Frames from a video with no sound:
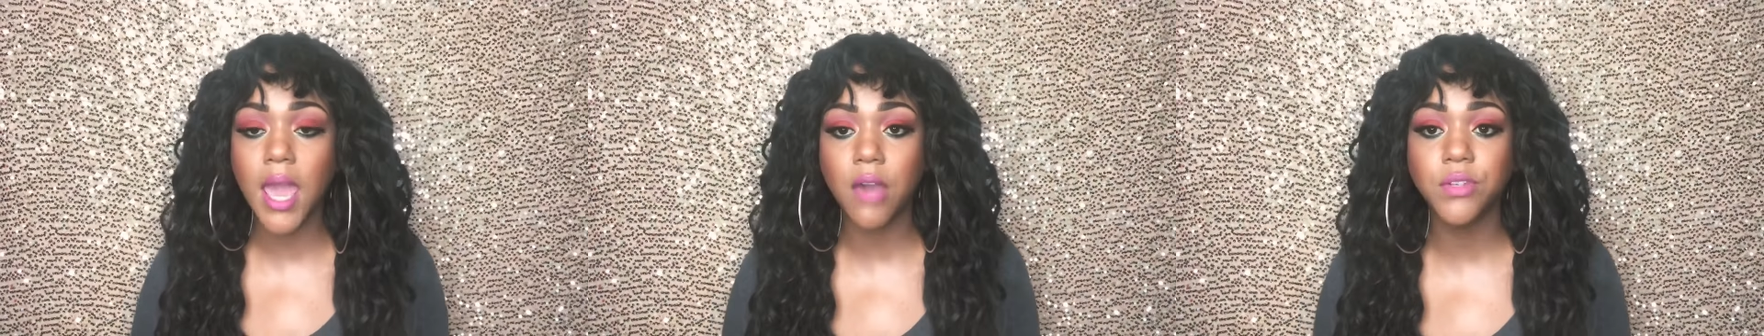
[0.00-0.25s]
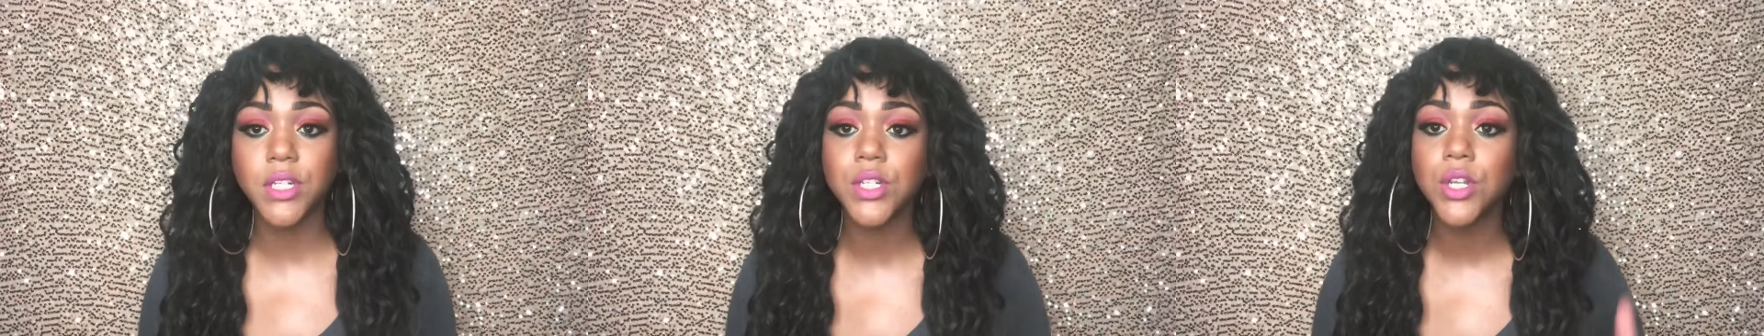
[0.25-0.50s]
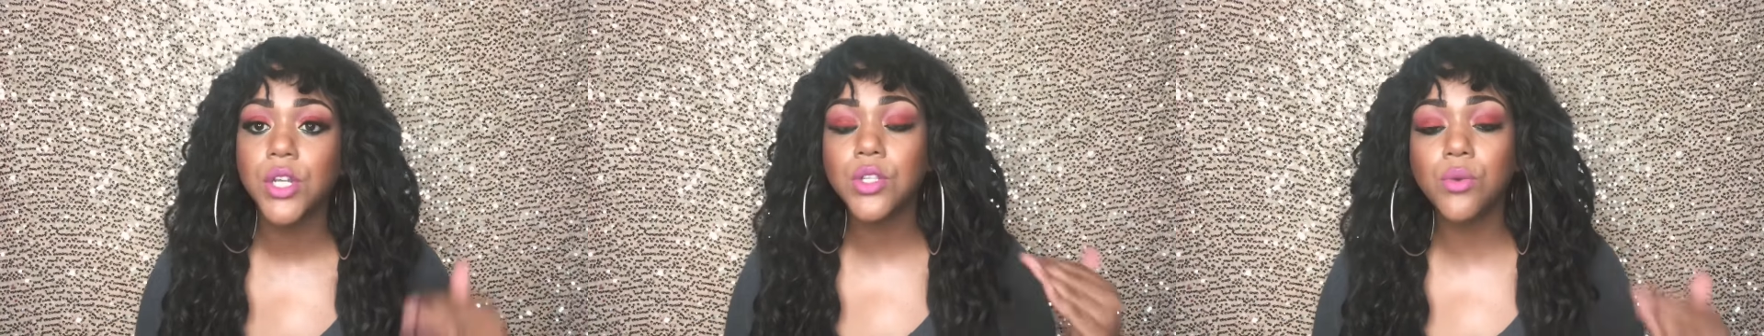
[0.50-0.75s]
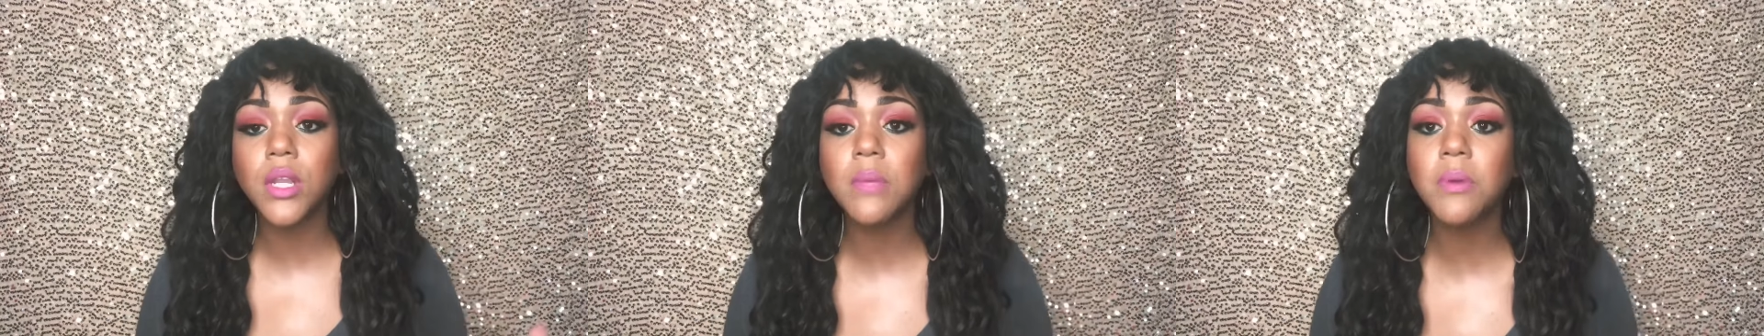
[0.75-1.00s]
Average,
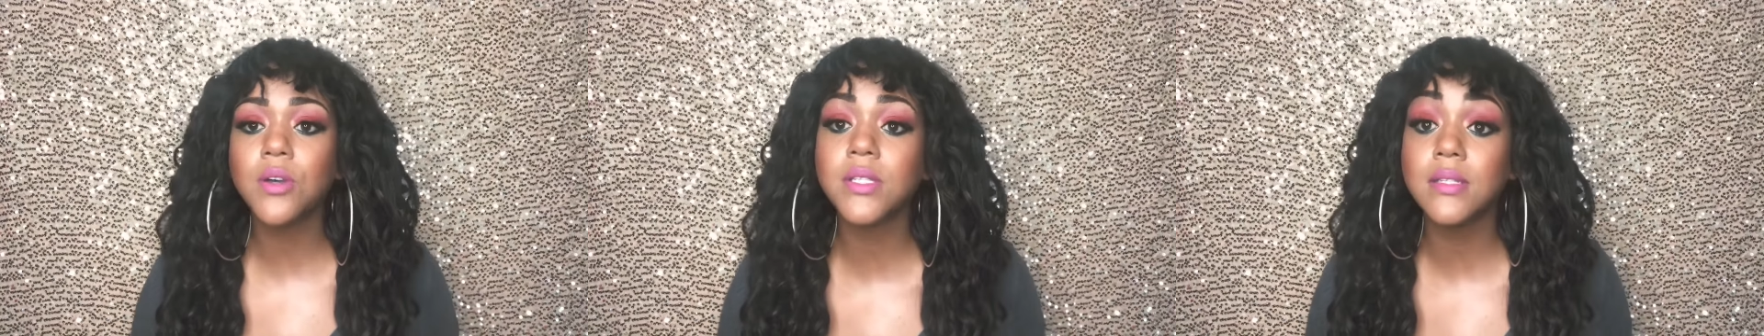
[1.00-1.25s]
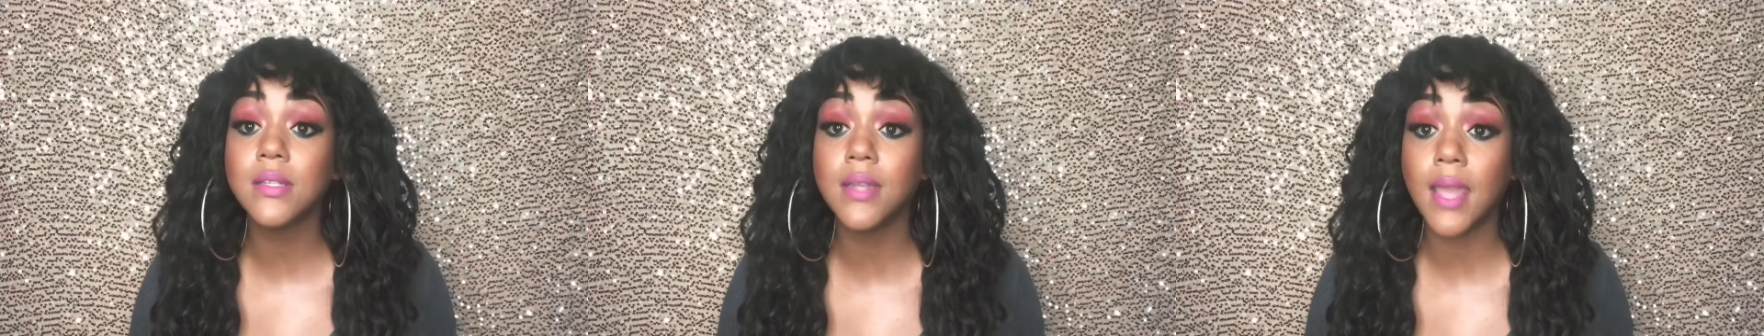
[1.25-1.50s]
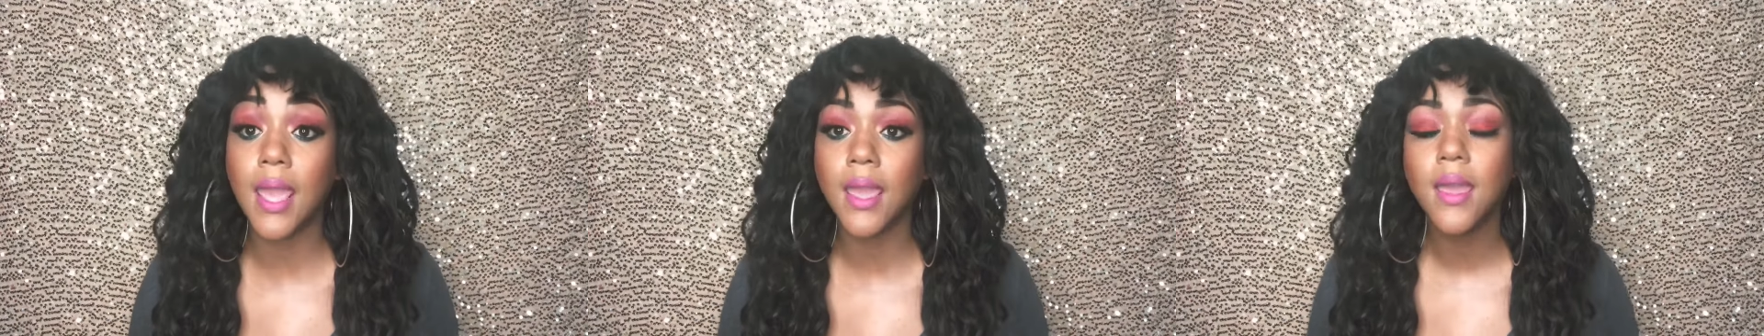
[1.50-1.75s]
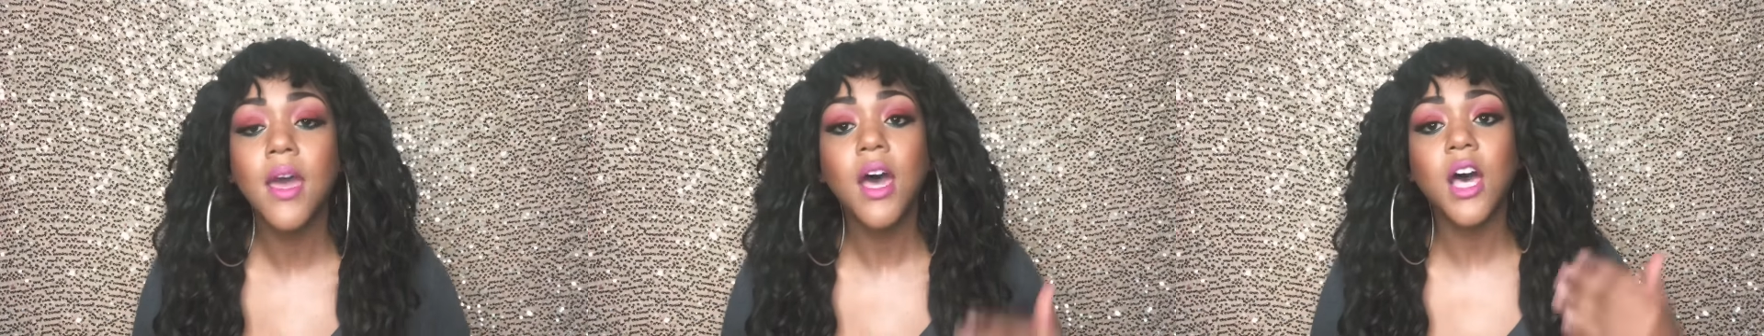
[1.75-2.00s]
20 postings a day